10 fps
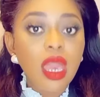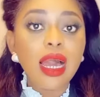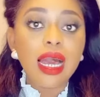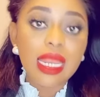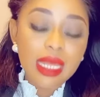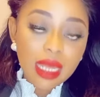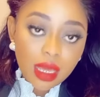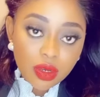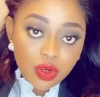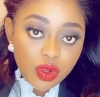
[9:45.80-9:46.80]
And
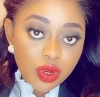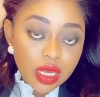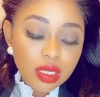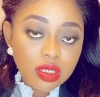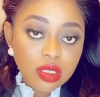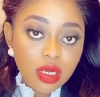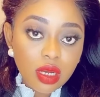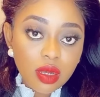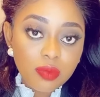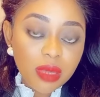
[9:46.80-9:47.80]
again, you need
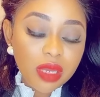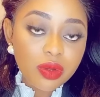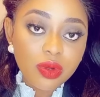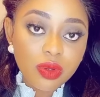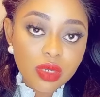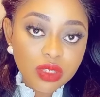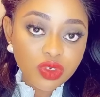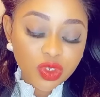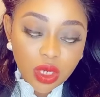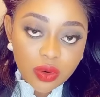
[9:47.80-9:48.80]
medical
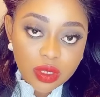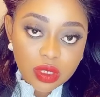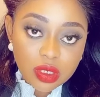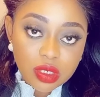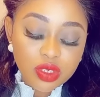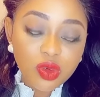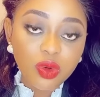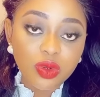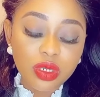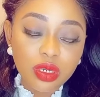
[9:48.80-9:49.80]
insurance. It's
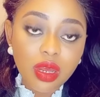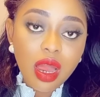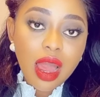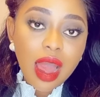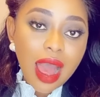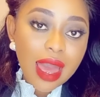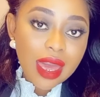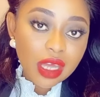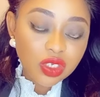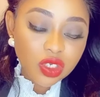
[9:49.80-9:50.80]
called the
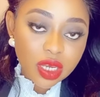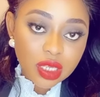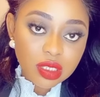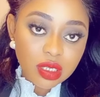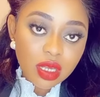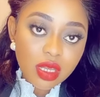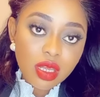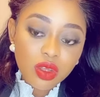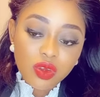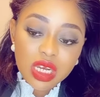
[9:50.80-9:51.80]
IHS.
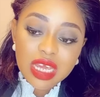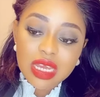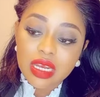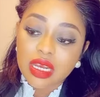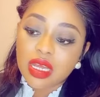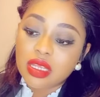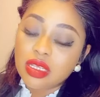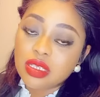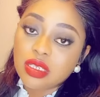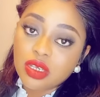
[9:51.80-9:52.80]
You need
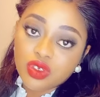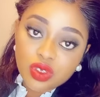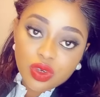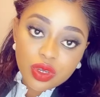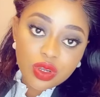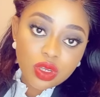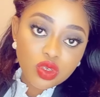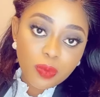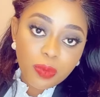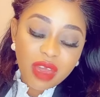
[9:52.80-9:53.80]
this insurance, you need
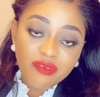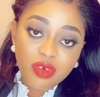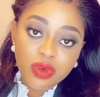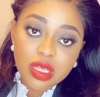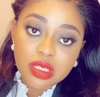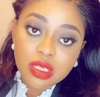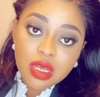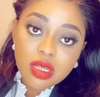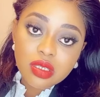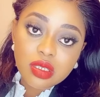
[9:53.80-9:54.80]
to pay for it.
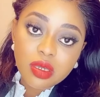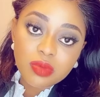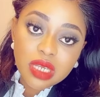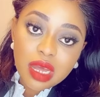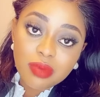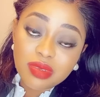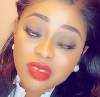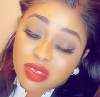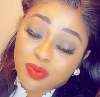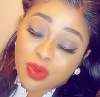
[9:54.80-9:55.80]

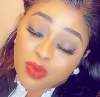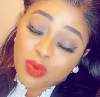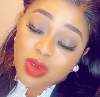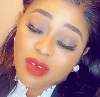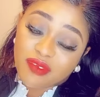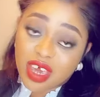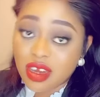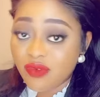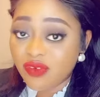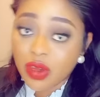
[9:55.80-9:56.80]
Sometimes some people can find
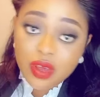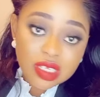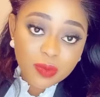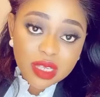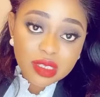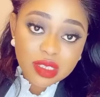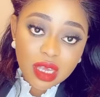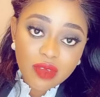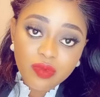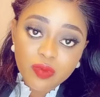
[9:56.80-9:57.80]
it very expensive.